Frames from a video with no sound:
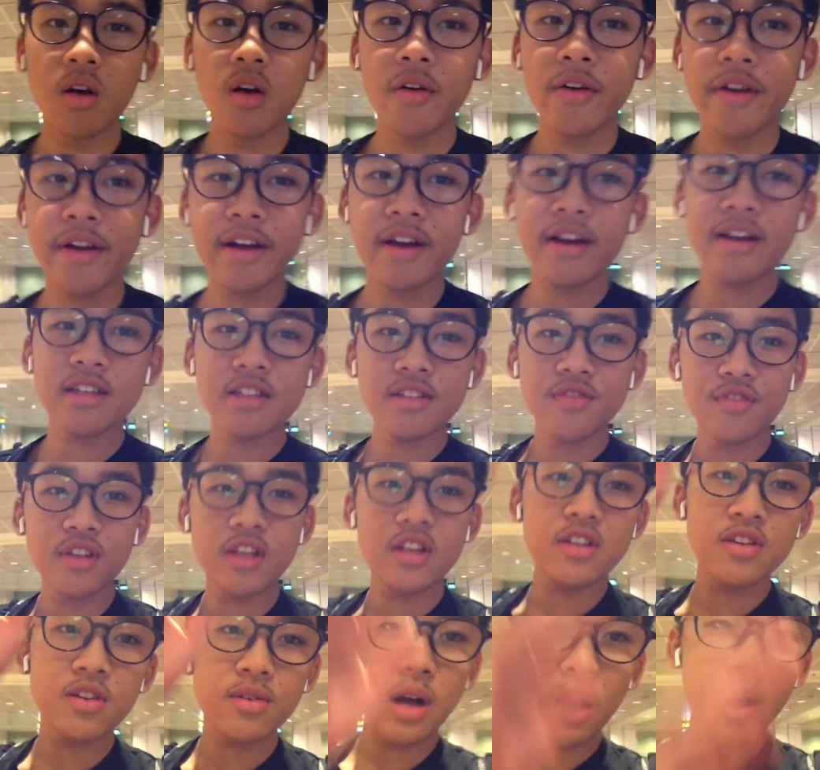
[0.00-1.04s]
Alright guys, just
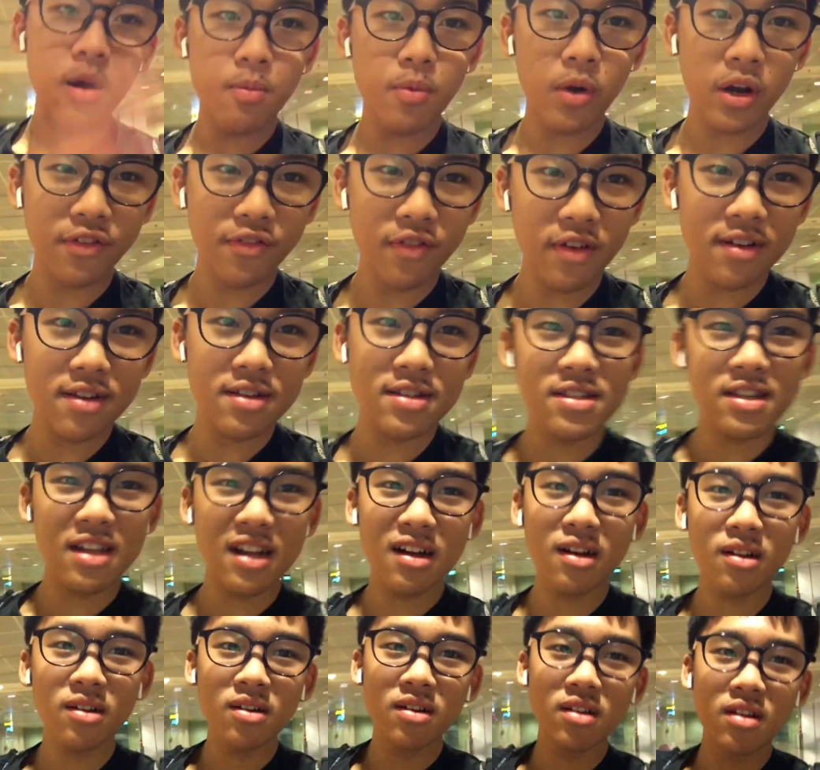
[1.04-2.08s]
finished our breakfast
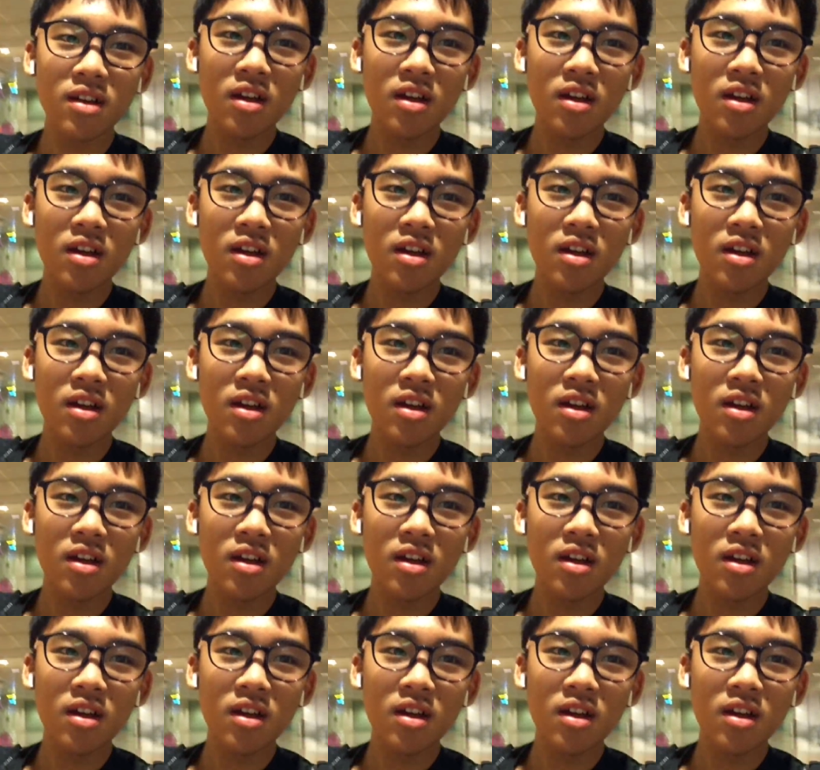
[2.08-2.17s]
now.